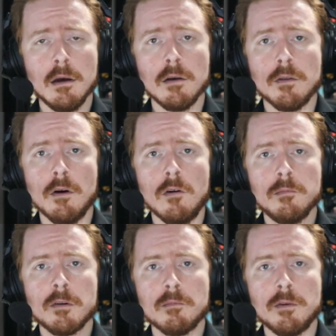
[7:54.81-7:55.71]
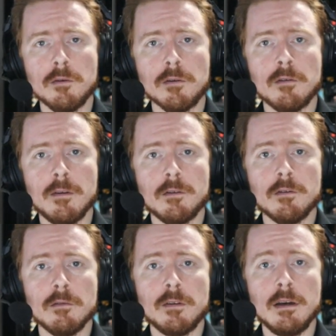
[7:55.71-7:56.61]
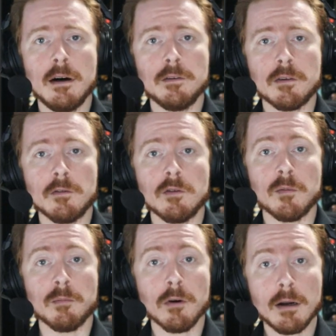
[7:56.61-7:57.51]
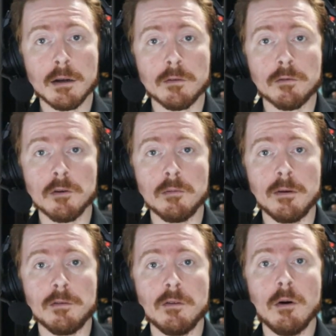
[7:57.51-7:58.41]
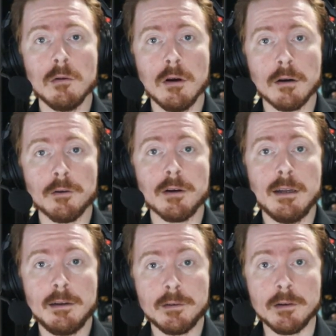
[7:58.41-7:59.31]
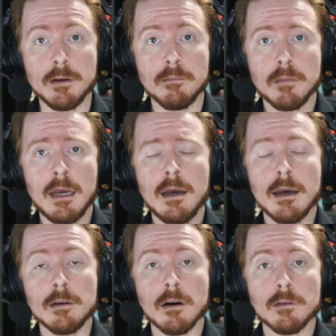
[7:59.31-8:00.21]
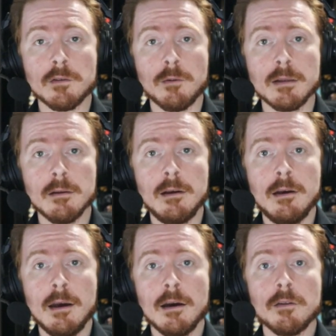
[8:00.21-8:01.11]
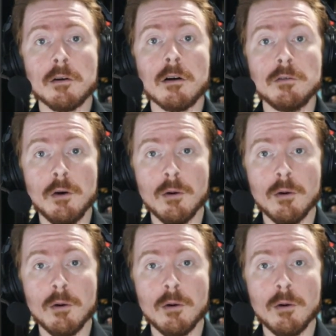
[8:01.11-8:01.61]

"The Home Computer division of TI's Consumer Products Group is no longer an entity, and consequently, there are no